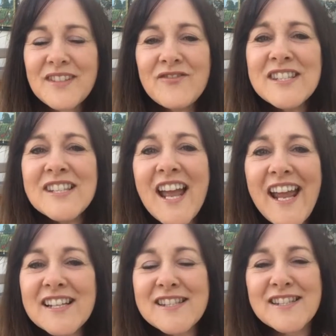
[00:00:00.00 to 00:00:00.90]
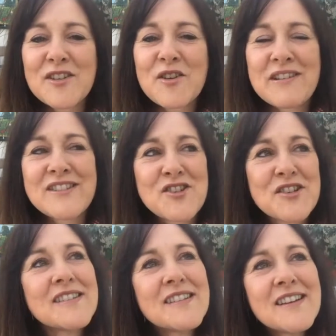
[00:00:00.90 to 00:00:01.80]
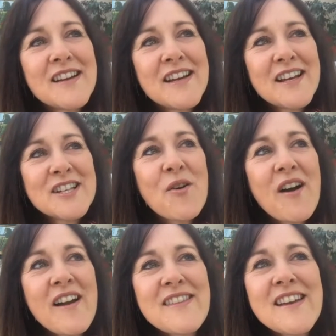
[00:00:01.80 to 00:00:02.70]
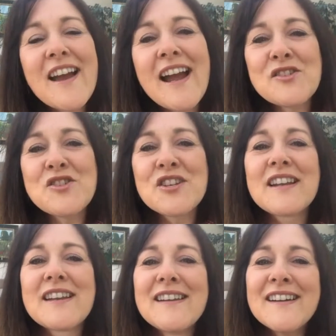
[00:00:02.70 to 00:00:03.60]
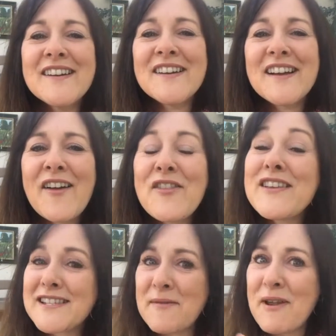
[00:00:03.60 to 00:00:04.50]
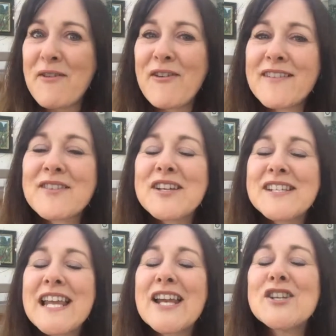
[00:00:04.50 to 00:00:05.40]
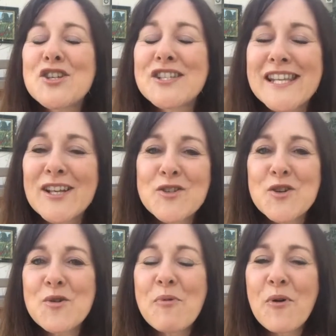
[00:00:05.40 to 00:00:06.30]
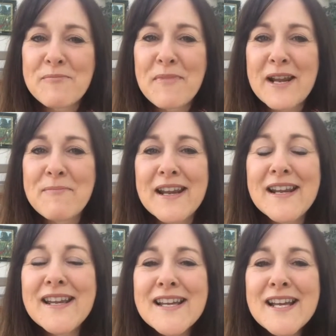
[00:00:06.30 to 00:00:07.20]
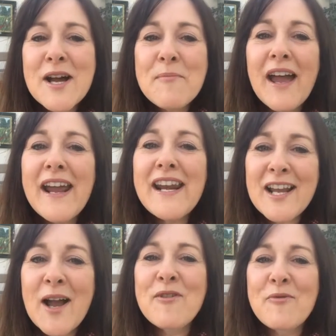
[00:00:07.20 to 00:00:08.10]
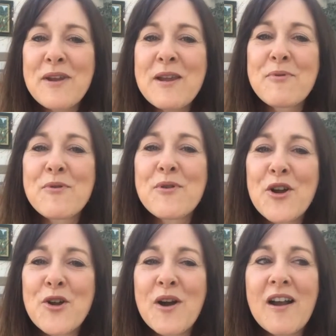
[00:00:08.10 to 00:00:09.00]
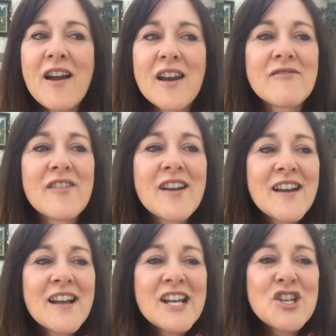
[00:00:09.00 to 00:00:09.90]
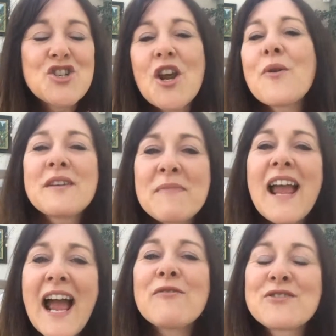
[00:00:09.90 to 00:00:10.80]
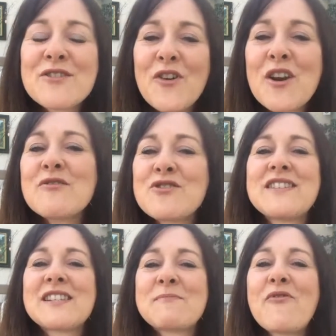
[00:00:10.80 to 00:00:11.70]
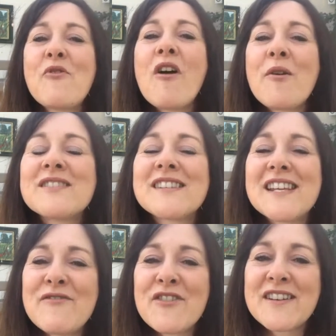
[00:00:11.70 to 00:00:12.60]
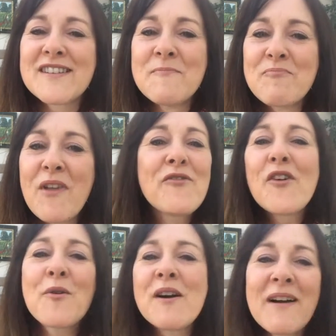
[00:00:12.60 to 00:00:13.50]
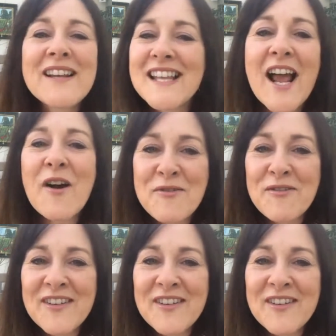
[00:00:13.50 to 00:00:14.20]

That's an excellent question. So I think actually, and this is a bit of a contentious theological point maybe, but I had a couple of people who were kind of showing me how to follow Jesus before I was even a follower myself.